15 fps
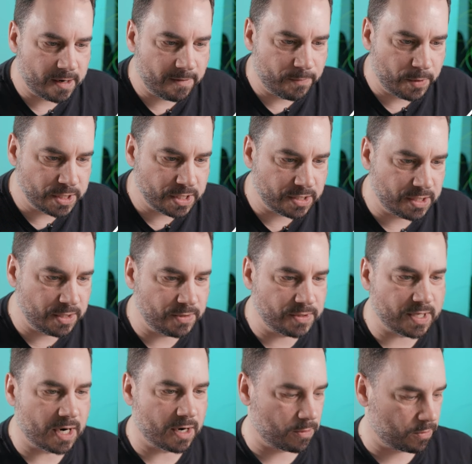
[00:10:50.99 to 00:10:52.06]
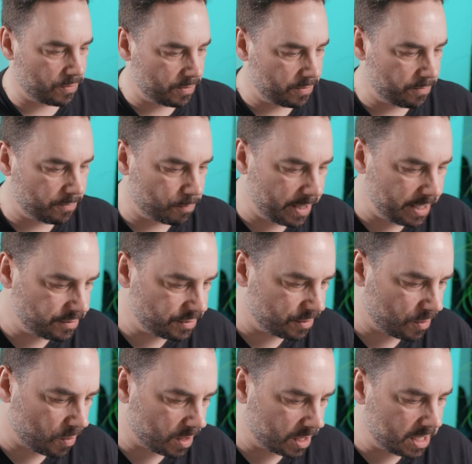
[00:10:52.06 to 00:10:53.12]
if we just use our
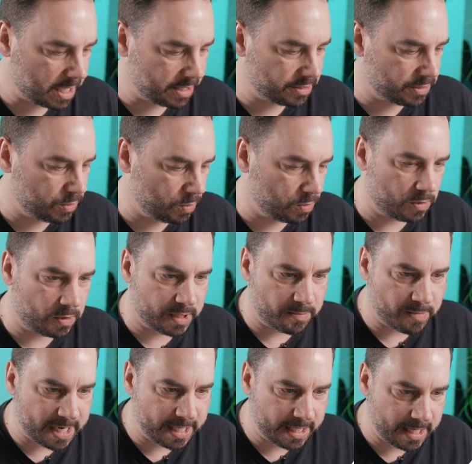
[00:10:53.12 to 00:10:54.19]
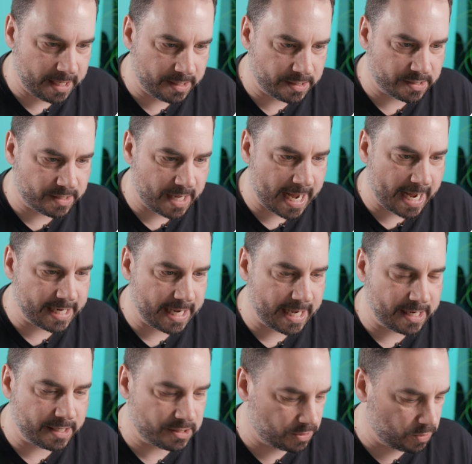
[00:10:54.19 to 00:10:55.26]
razor or cut tool, in my case, add
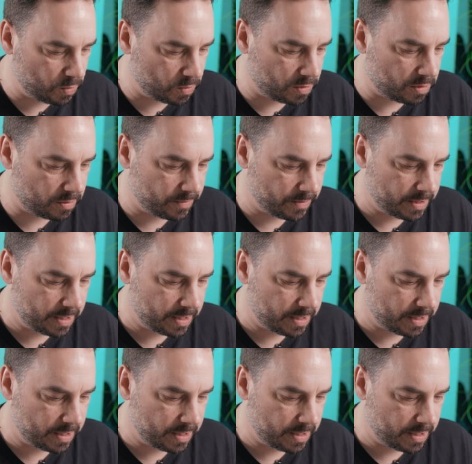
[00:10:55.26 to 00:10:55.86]
edit tool,